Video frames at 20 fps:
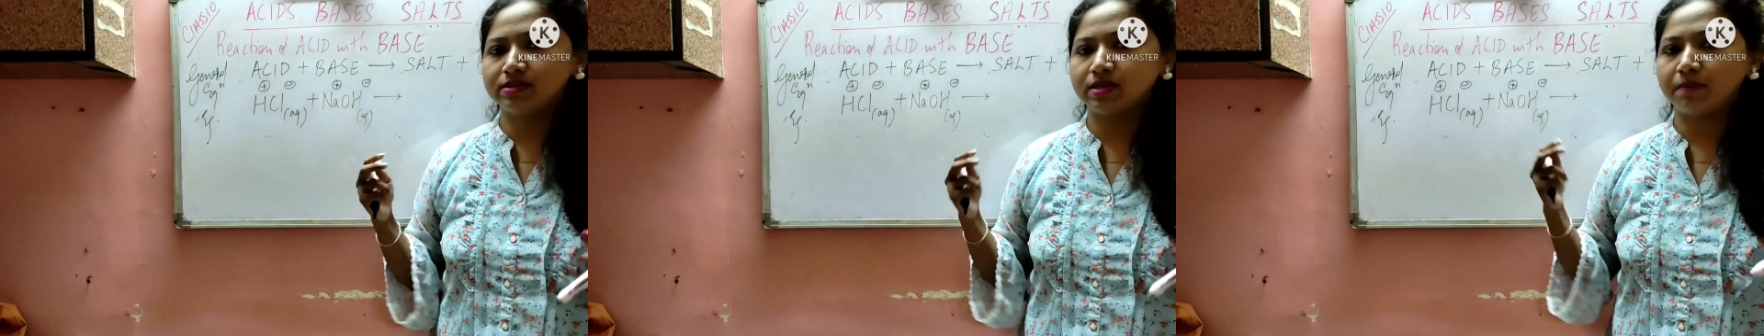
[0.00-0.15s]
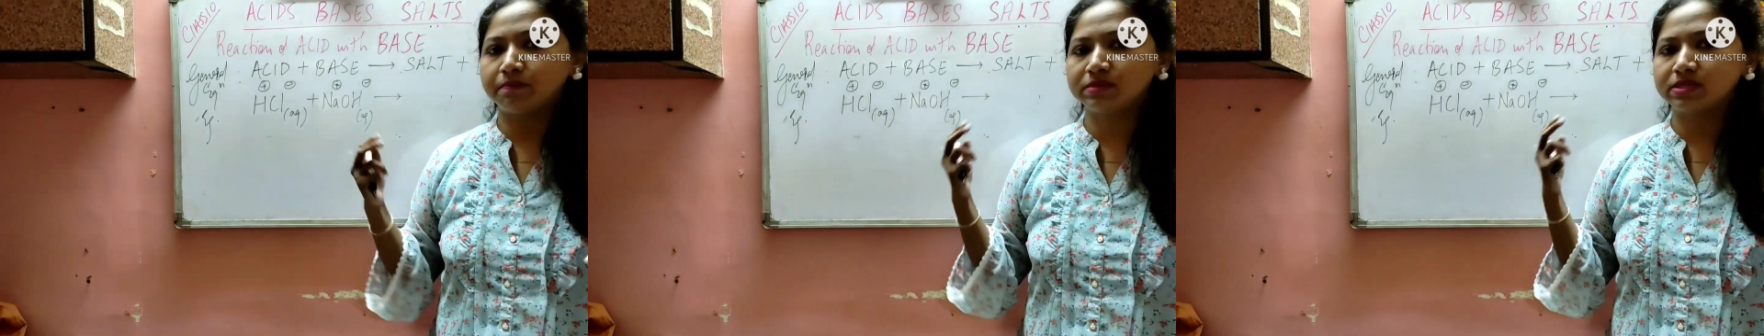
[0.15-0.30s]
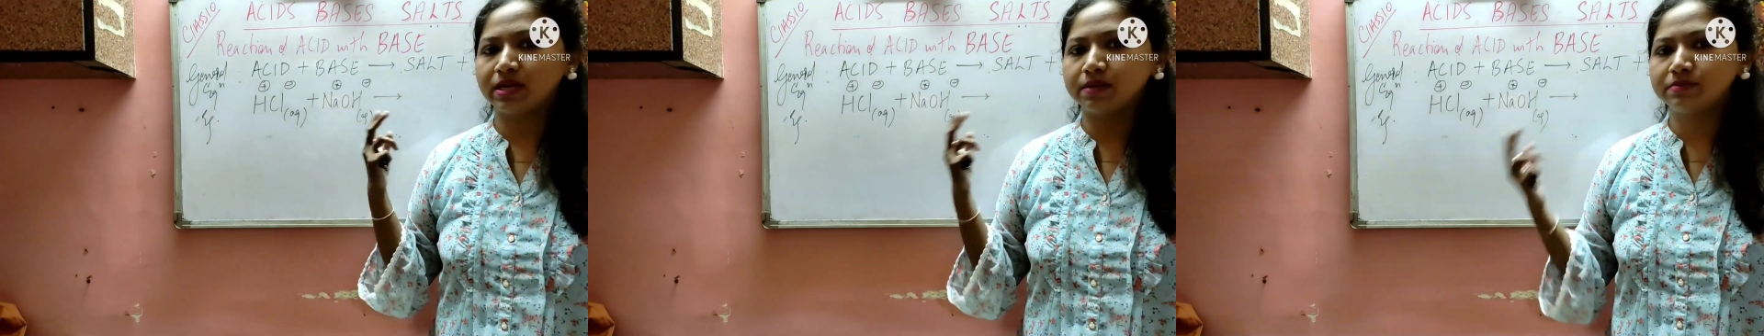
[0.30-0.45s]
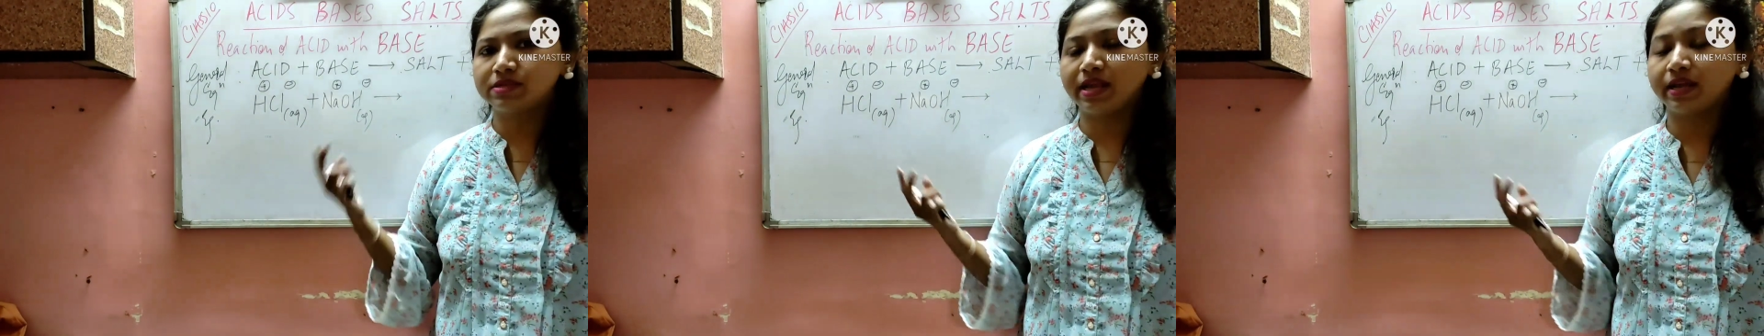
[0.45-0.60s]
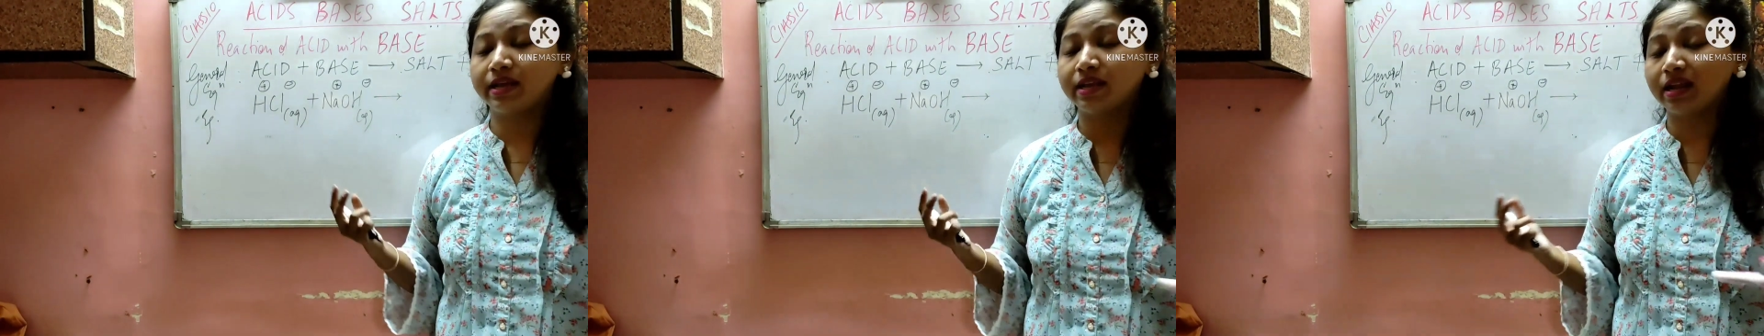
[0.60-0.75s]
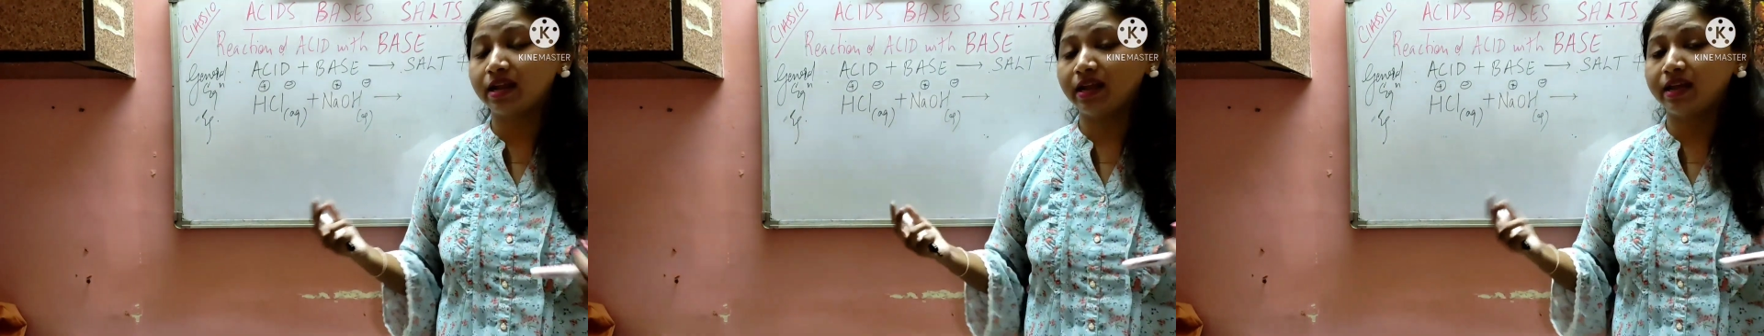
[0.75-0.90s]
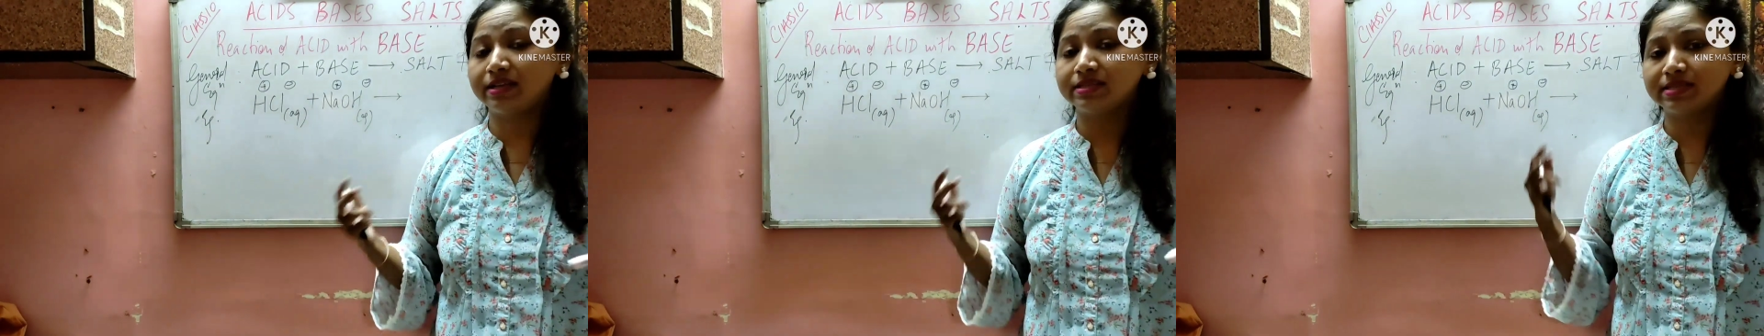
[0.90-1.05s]
sometimes like
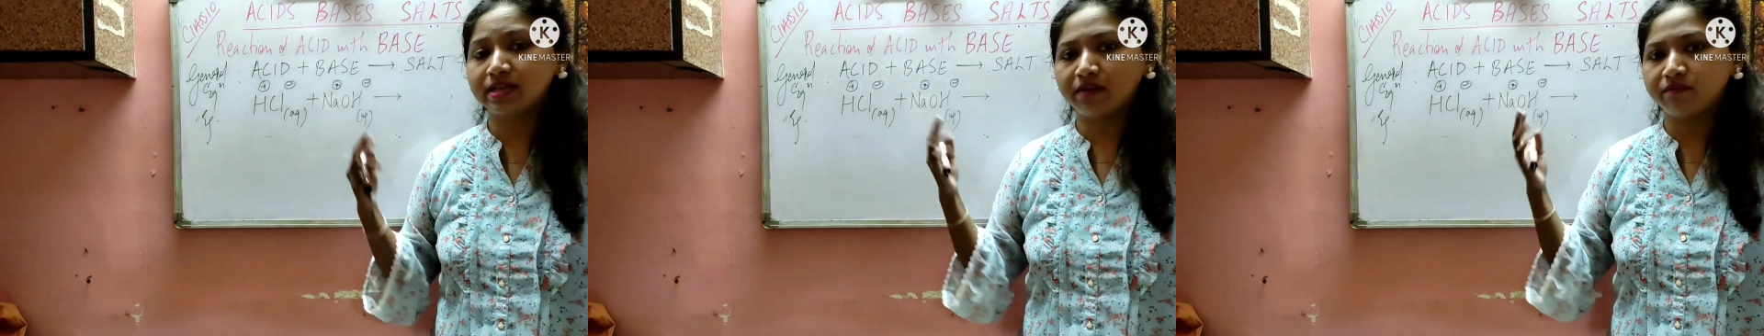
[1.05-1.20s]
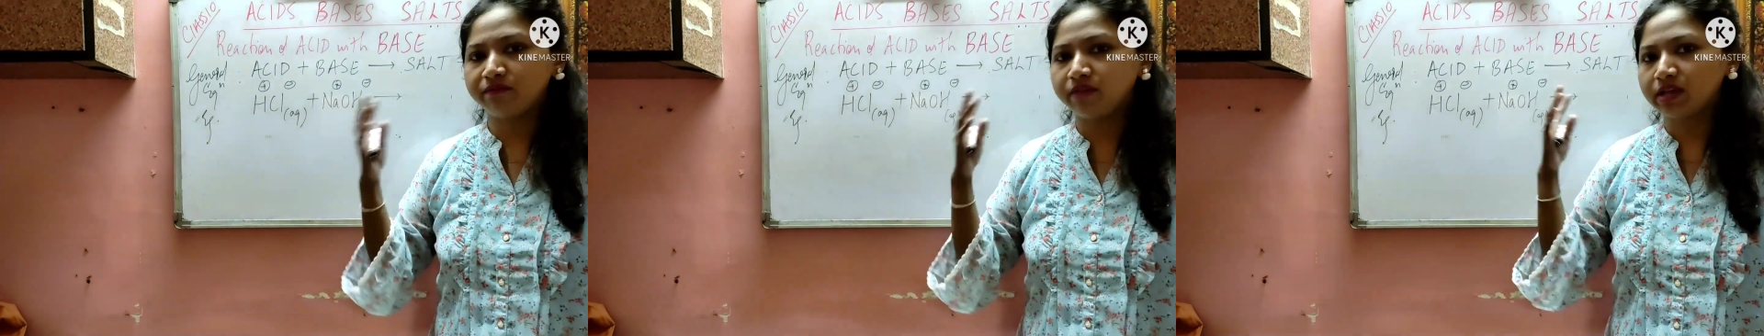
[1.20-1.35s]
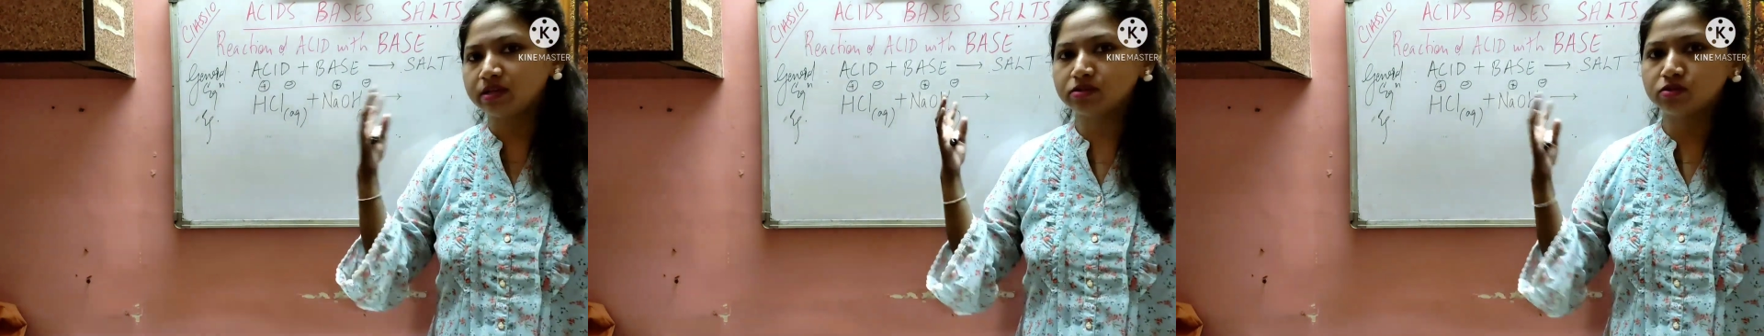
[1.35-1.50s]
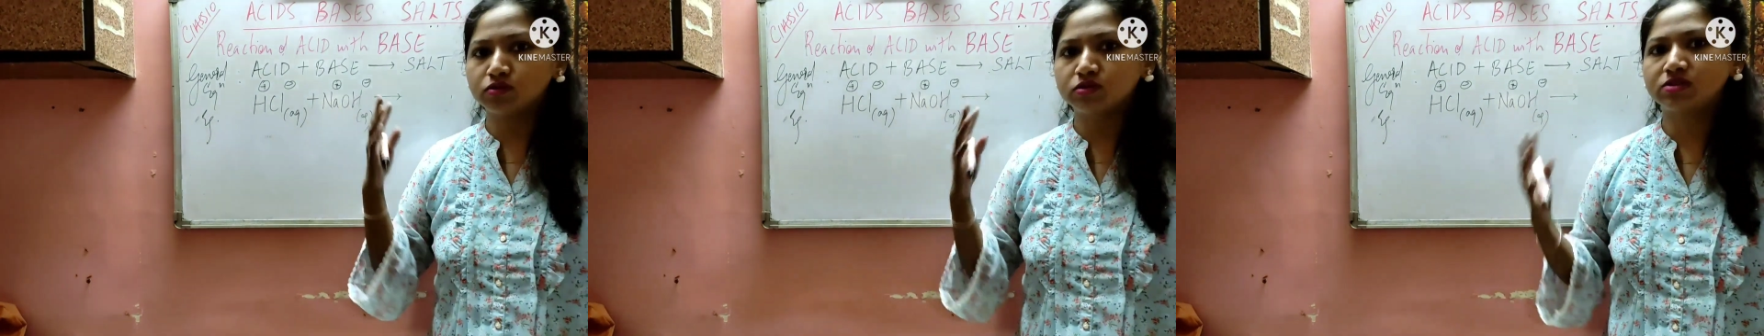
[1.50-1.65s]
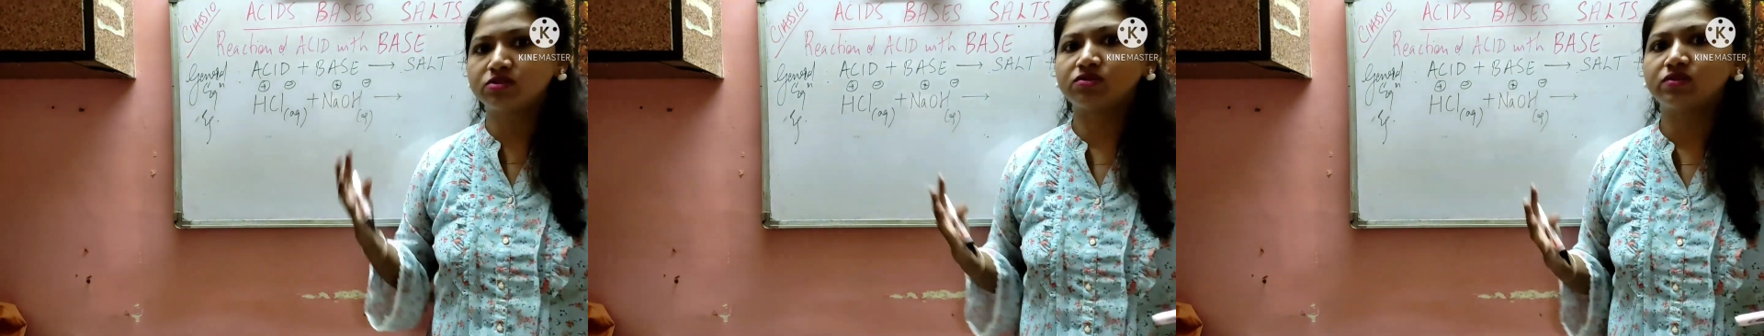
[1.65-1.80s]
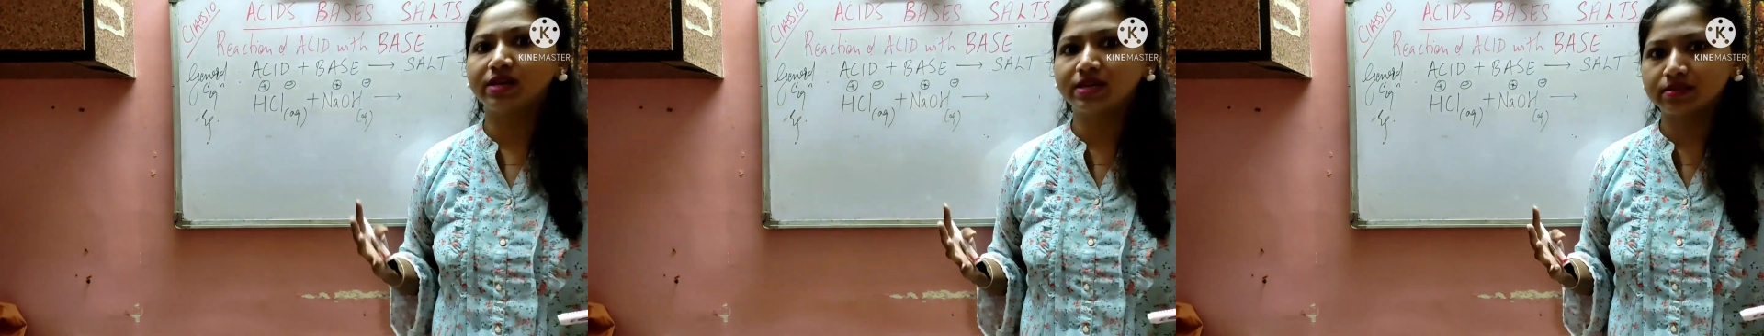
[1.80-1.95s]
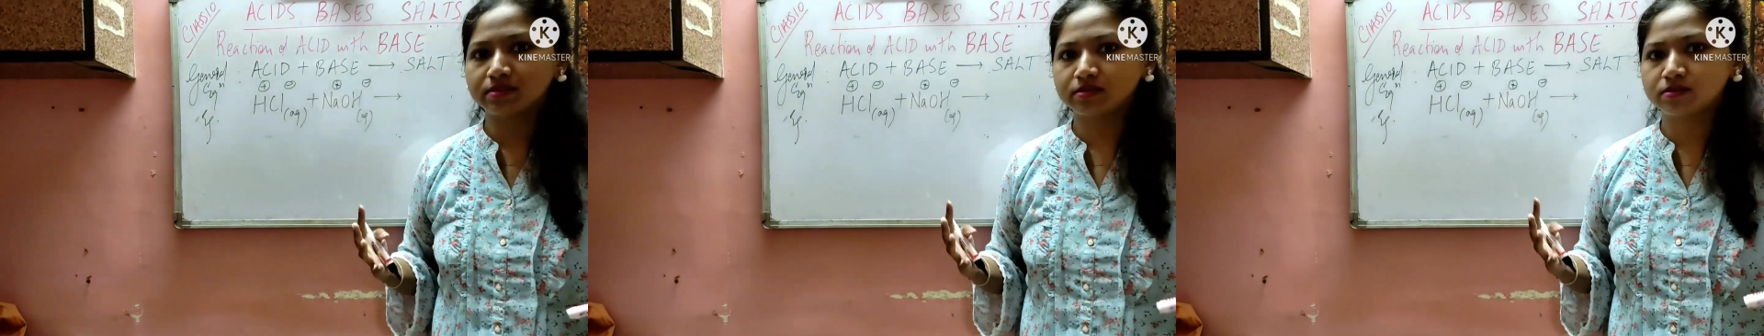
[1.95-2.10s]
in our exam we are so
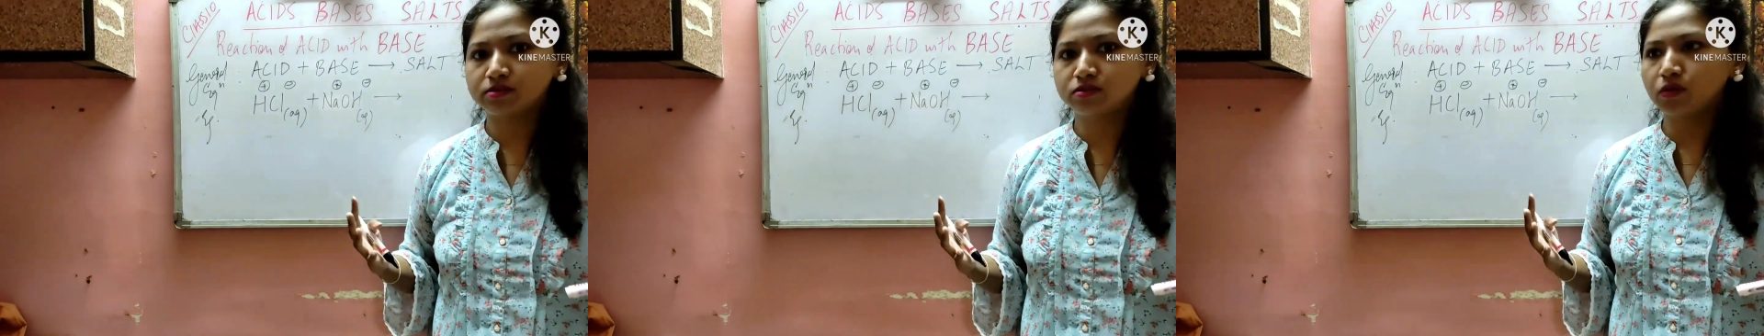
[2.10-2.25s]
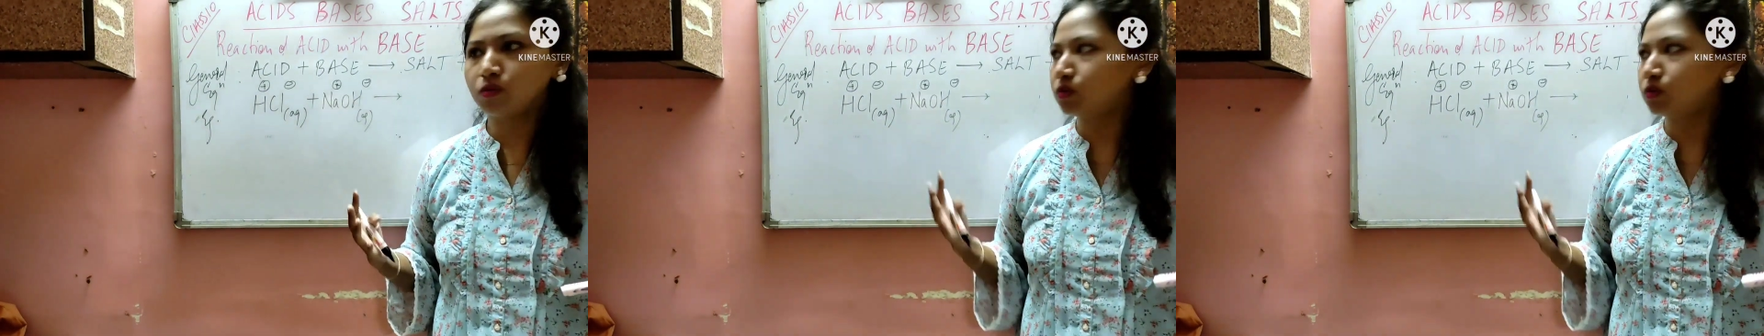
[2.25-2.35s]
stressed,